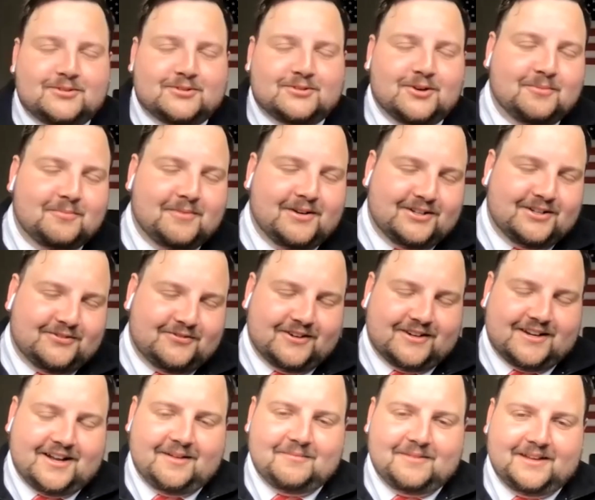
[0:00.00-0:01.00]
so much for
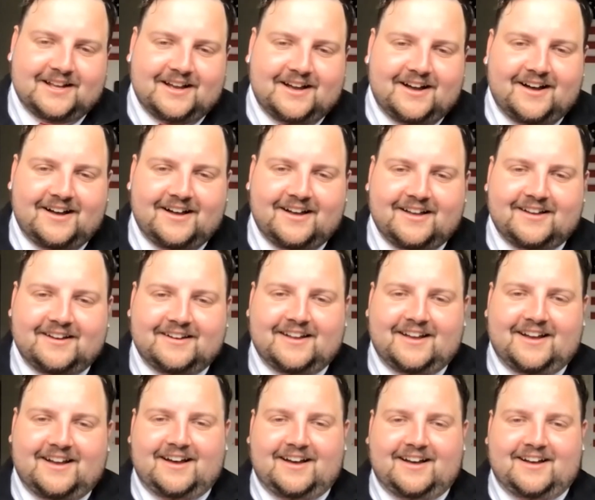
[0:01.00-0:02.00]
coming on.
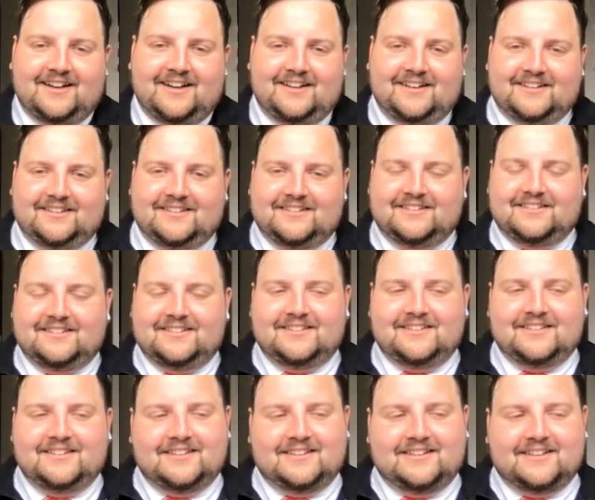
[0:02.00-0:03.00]

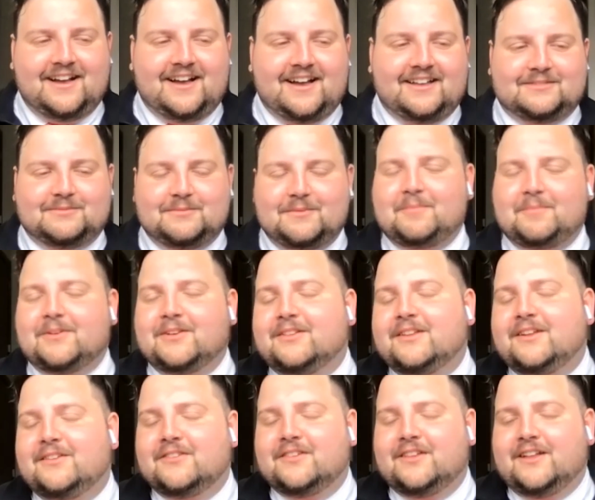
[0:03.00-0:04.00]
Guys, remember to
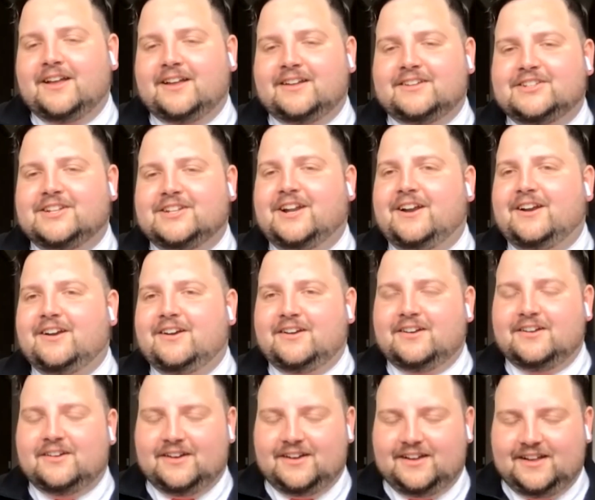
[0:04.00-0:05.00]
leave a like, share,
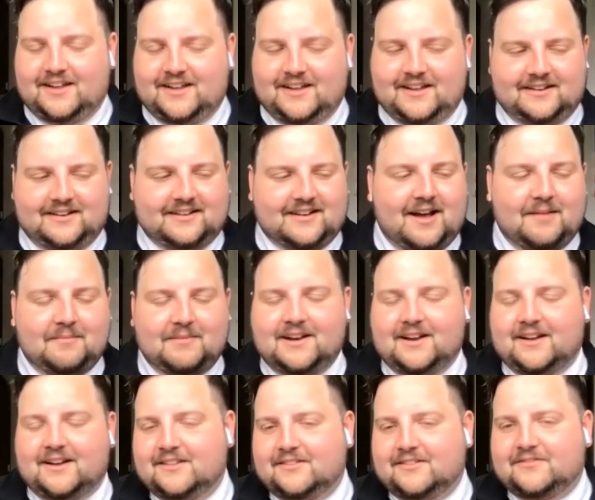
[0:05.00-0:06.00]
and comment
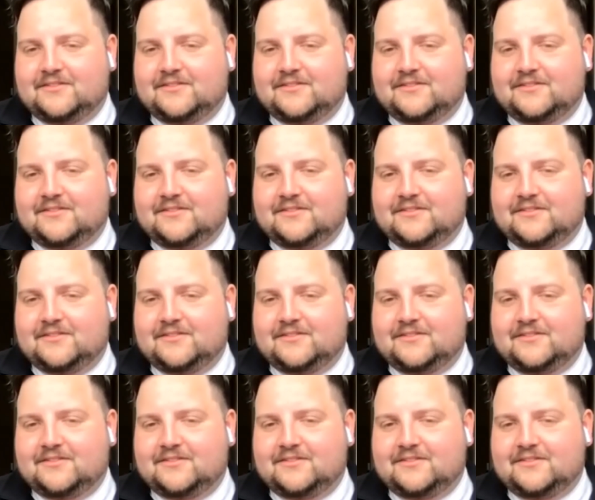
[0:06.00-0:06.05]
on the